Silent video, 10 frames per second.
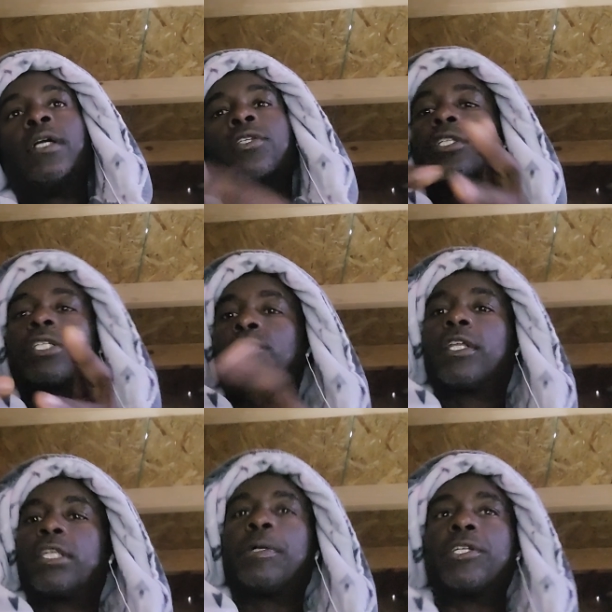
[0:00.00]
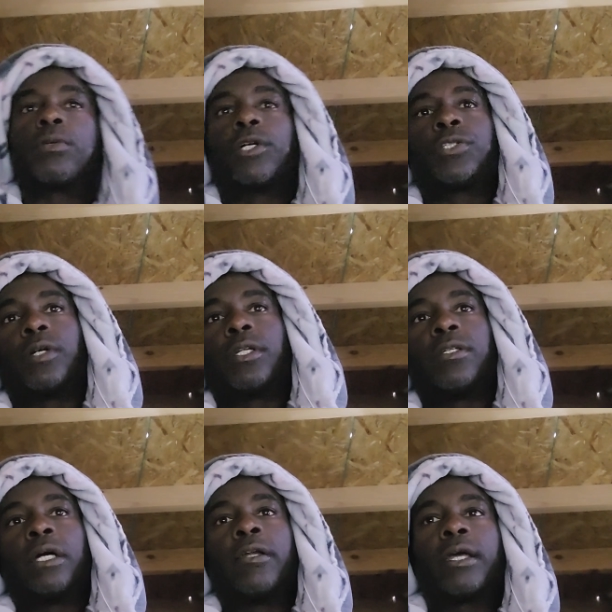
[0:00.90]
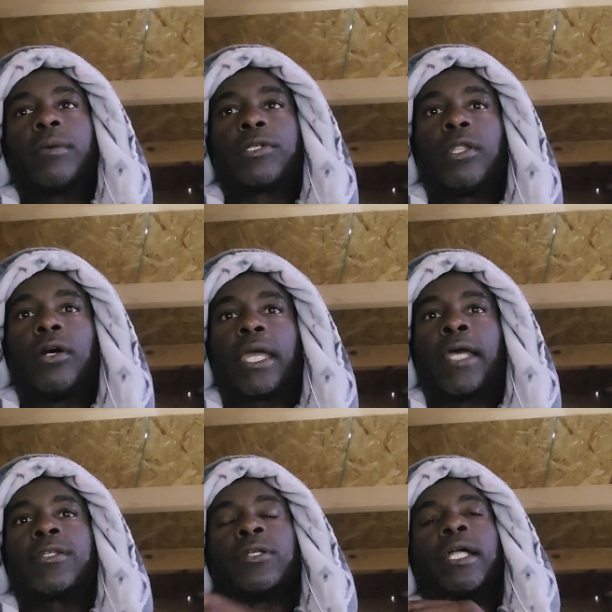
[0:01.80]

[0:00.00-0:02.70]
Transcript: So it just really depends on what you want to do. I know that was a long answer,